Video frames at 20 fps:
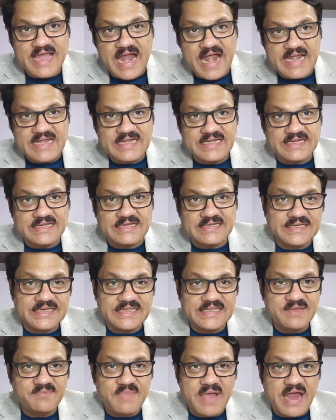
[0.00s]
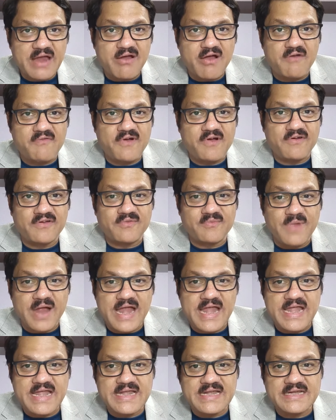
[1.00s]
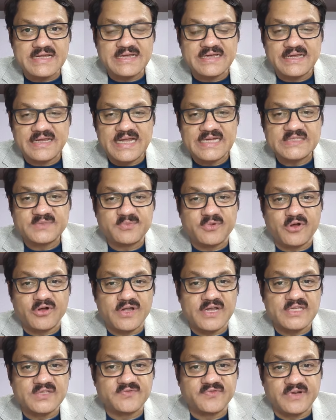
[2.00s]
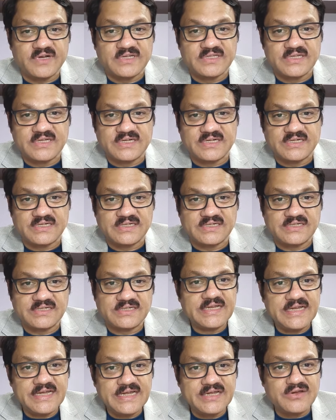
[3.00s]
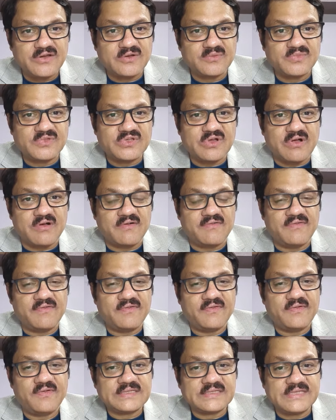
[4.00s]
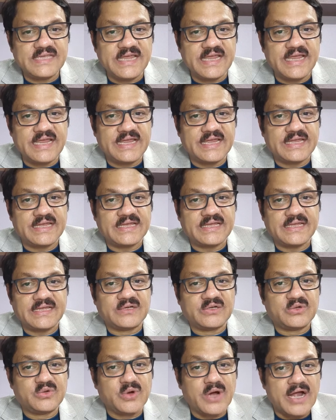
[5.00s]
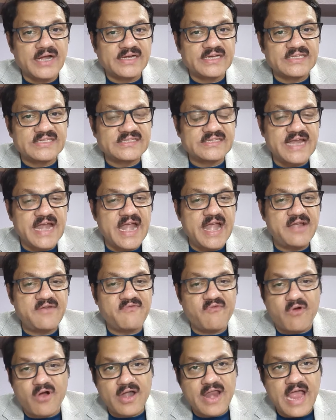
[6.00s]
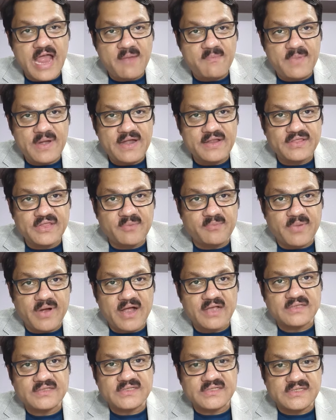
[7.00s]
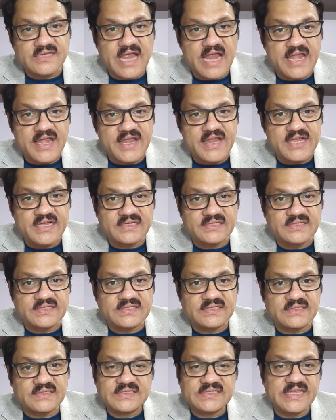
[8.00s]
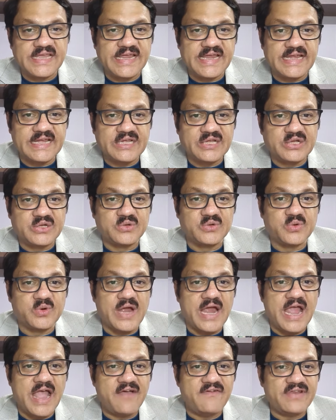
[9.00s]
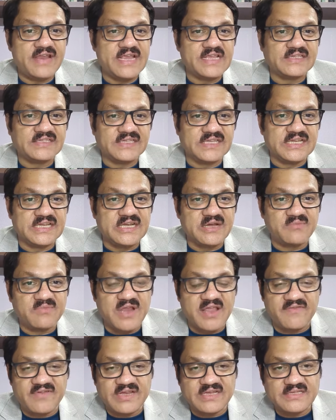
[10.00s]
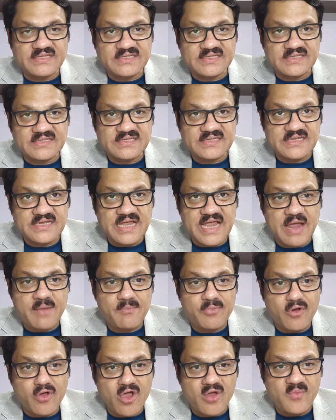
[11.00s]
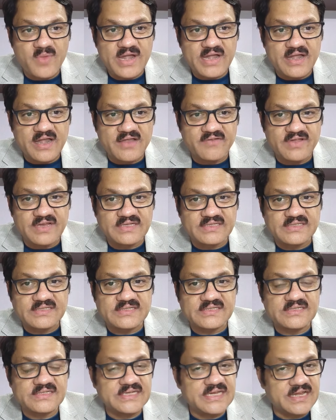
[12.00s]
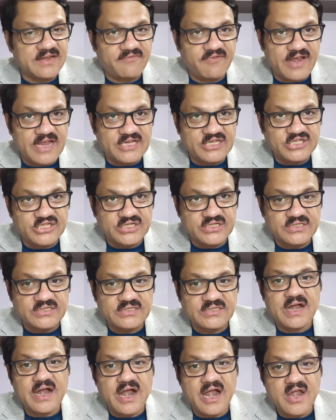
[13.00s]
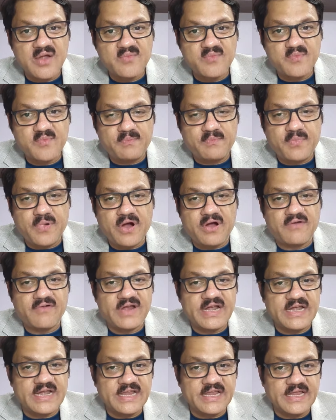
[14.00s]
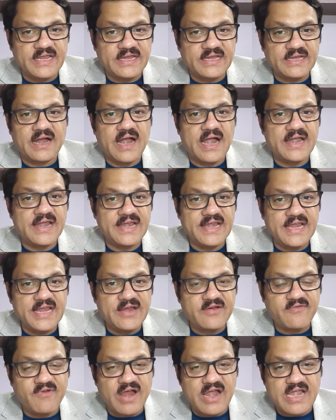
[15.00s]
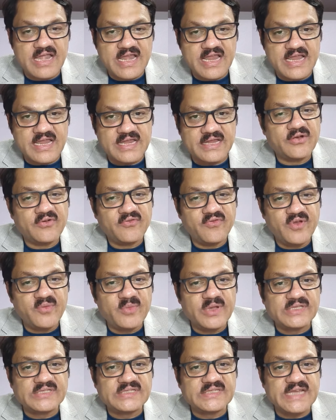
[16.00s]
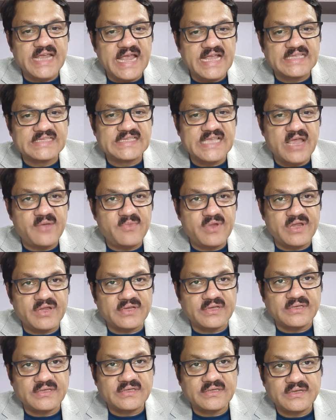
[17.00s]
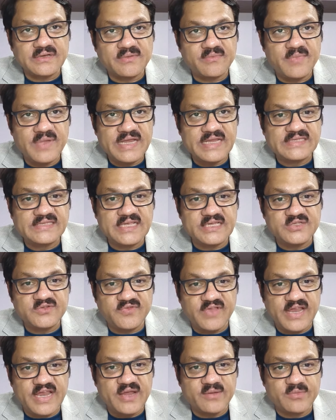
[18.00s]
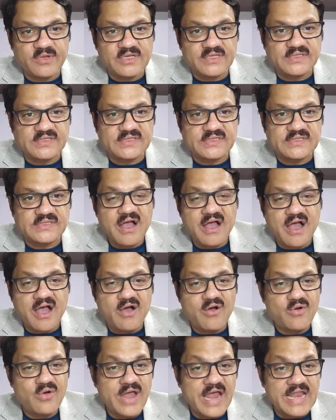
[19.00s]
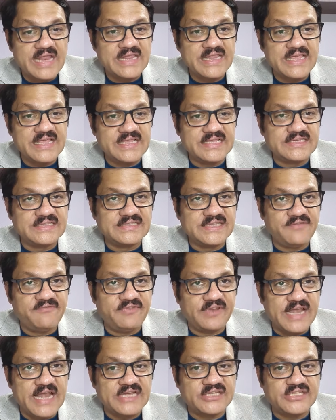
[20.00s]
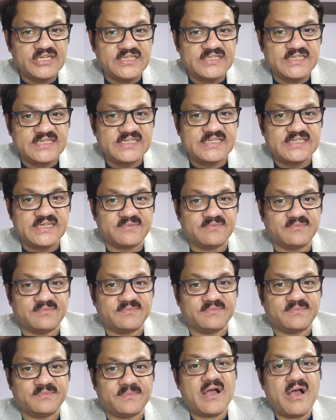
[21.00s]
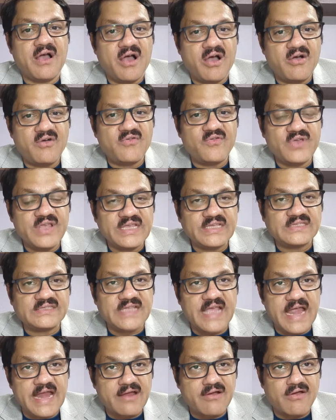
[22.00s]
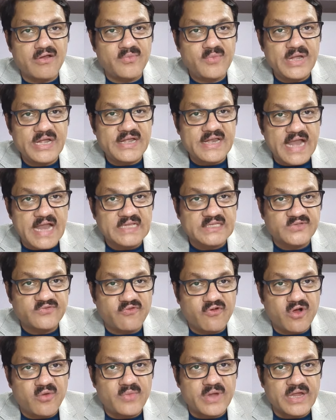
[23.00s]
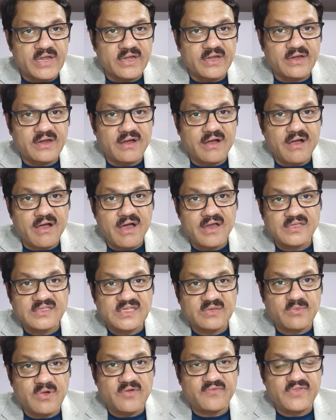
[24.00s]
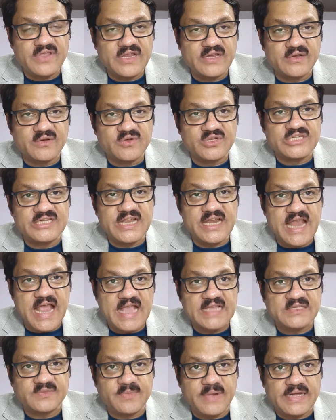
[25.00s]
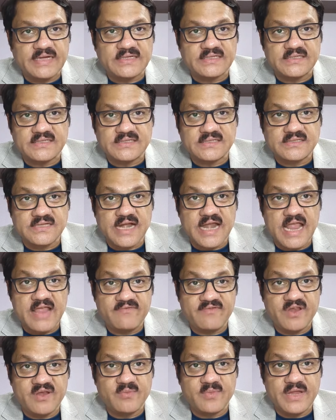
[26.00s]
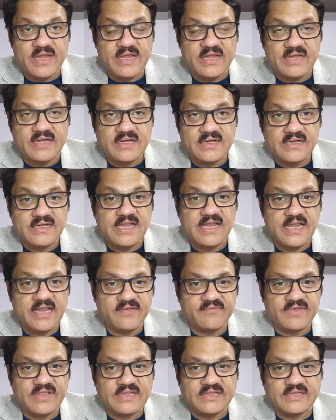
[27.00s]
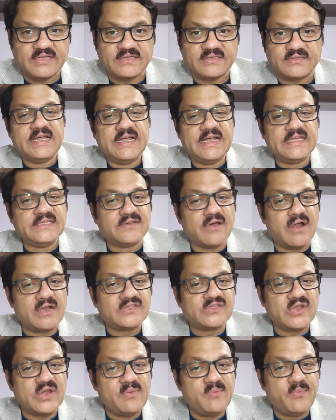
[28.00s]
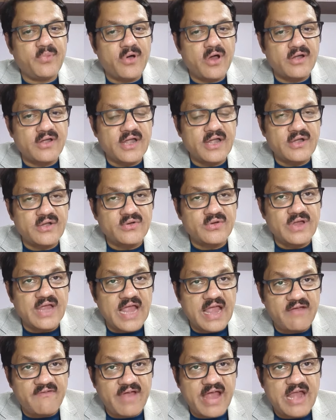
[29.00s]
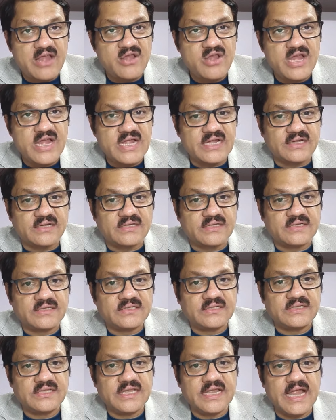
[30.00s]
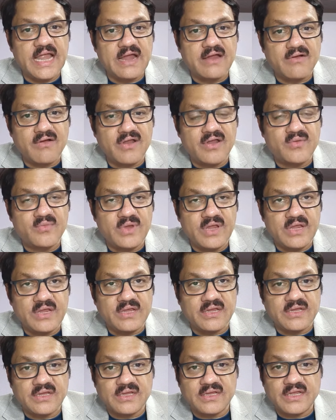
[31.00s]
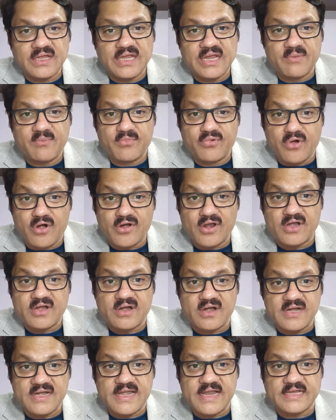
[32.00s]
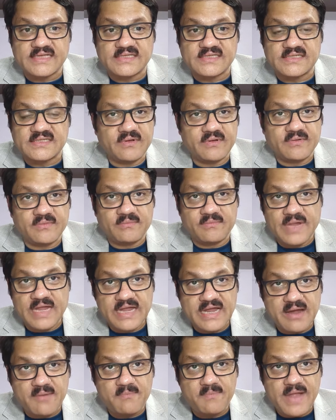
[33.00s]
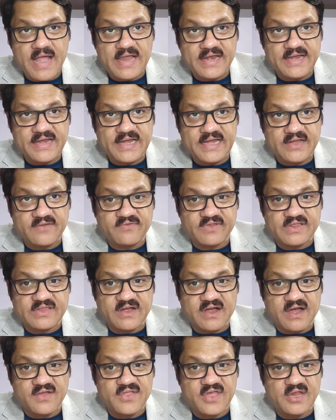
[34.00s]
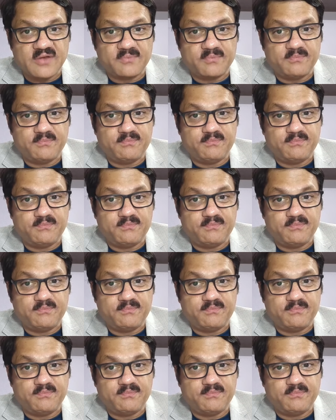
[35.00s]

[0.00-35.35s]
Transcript: that in the back of our mind, let's progress further in terms of, say, to understand what happened in the past 9 years, say, to average income levels, employment levels, inflation, and poverty and inequality. We must examine many such variables. How healthy is the financial system? How is the economy transforming are some of the crucial aspects that I will be dealing with. It is also important to evaluate the economy in a broader context by comparing it with other